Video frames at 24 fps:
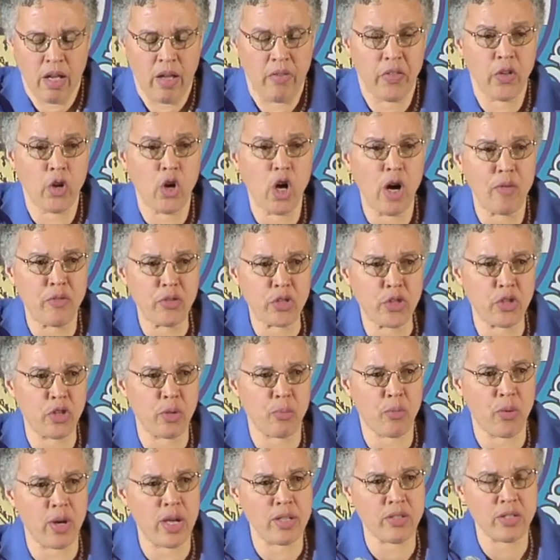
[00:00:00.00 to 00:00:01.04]
In the office of
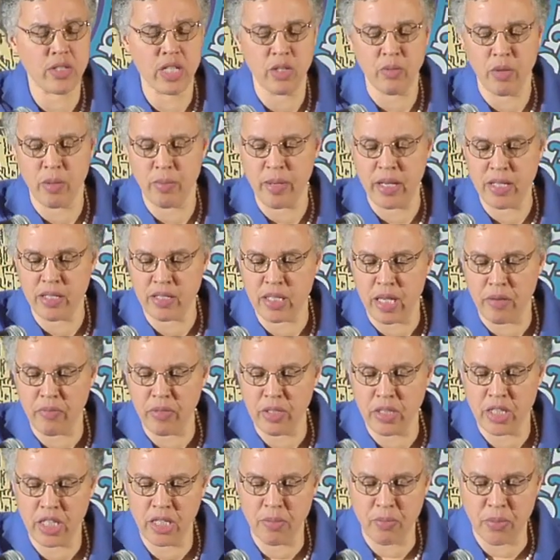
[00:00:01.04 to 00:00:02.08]
the president, we made
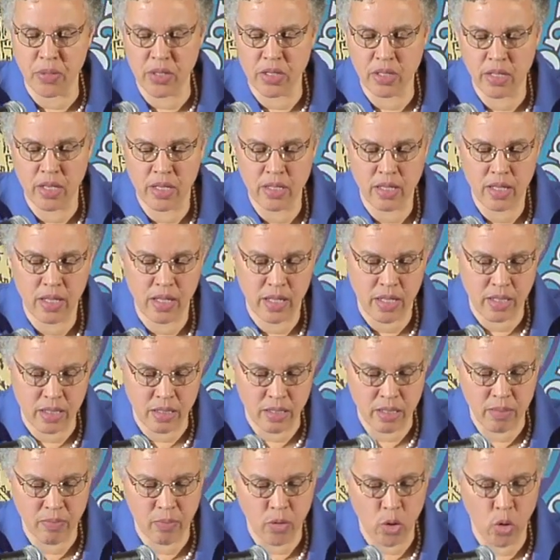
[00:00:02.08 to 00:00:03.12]
17%
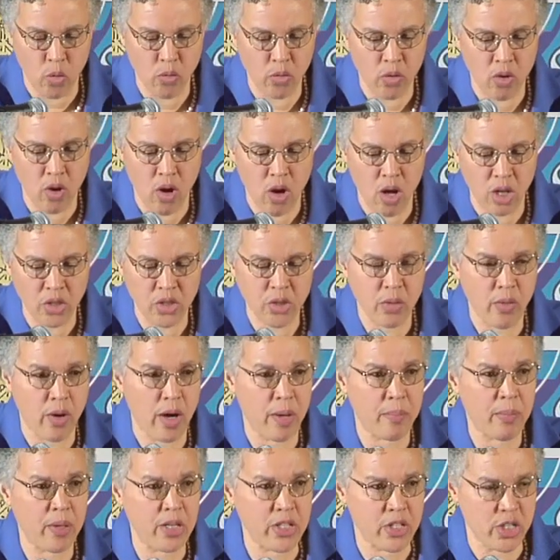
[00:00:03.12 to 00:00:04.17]
cuts overall to
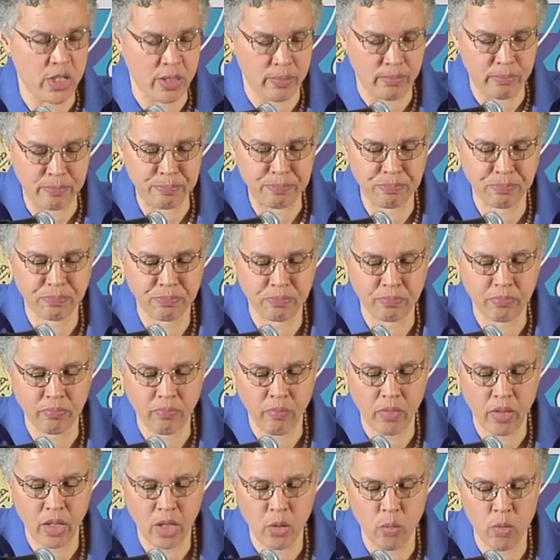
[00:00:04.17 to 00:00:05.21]
our budget.
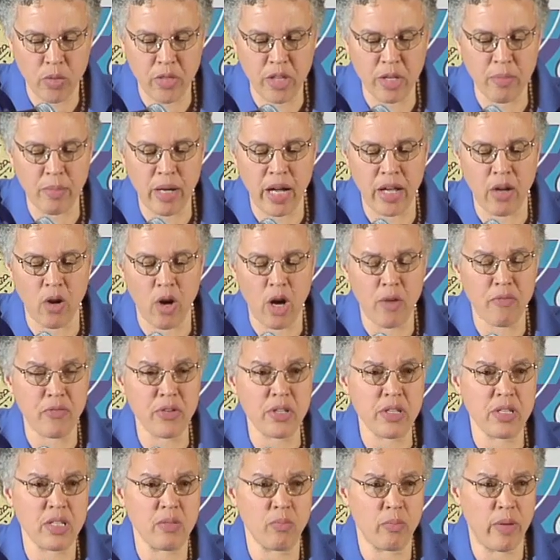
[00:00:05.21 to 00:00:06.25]
Within my
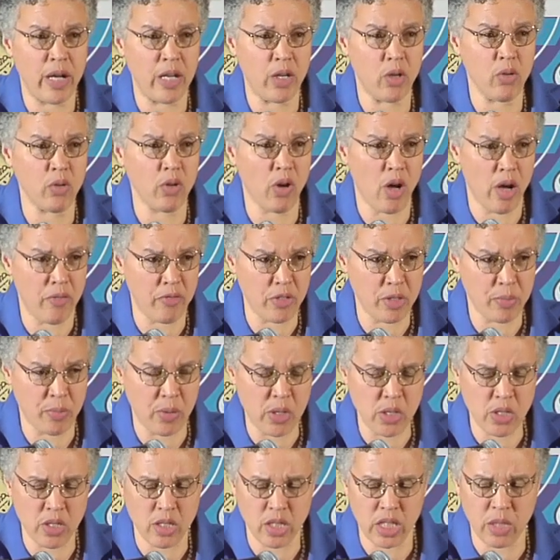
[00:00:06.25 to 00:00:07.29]
office, my own office
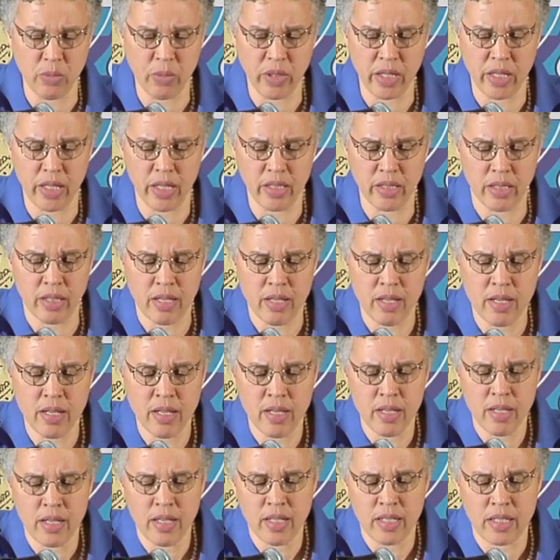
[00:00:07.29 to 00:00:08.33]
personally, we cut
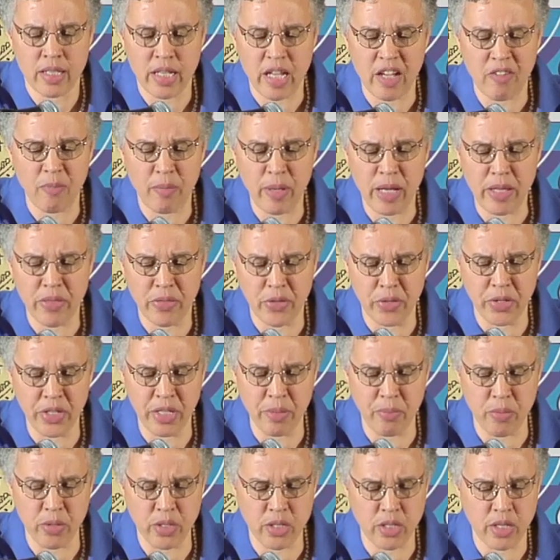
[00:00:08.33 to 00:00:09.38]
staff by
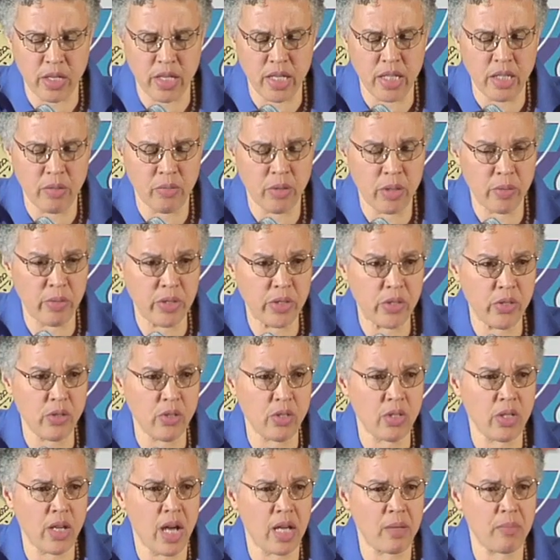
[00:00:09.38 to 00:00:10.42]
30%, we
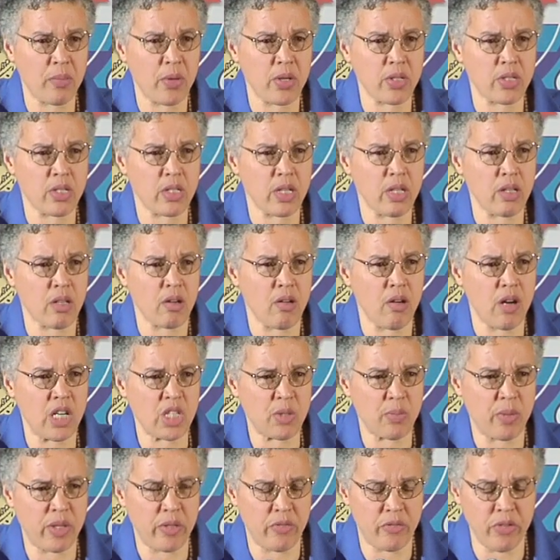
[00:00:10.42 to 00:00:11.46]
reduced non-personnel
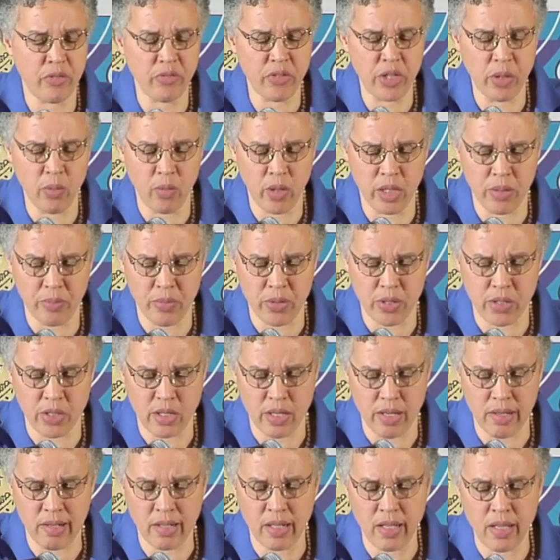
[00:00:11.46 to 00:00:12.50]
costs by
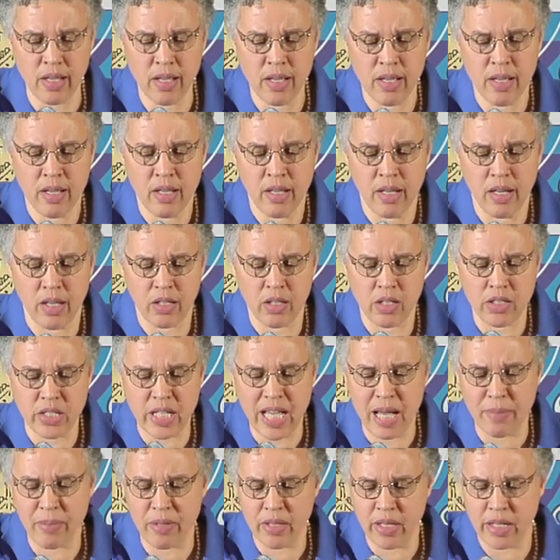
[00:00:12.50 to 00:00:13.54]
51%, and on
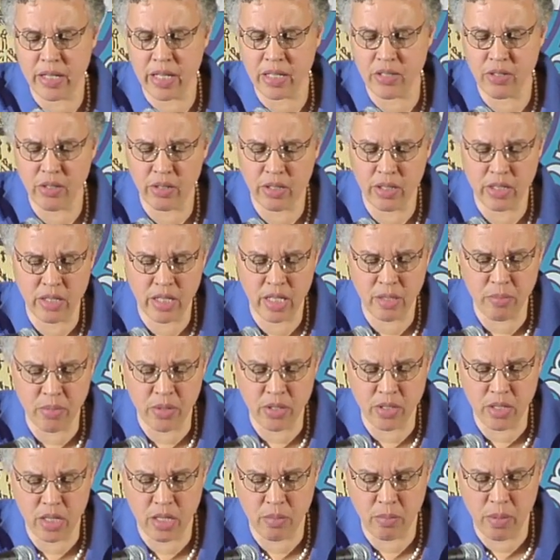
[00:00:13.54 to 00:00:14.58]
top of that, I took a
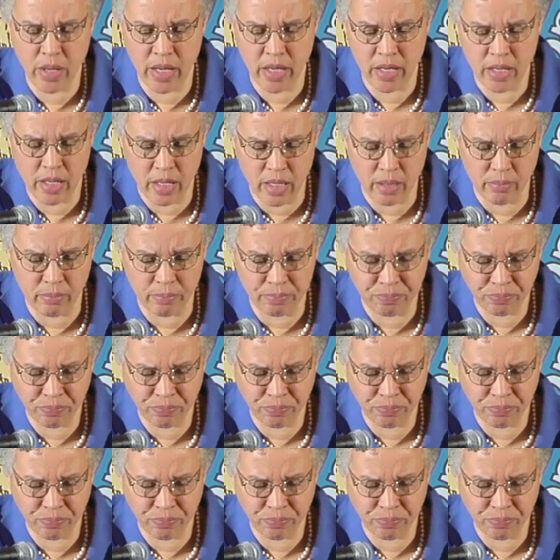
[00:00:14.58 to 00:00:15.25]
10% pay cut.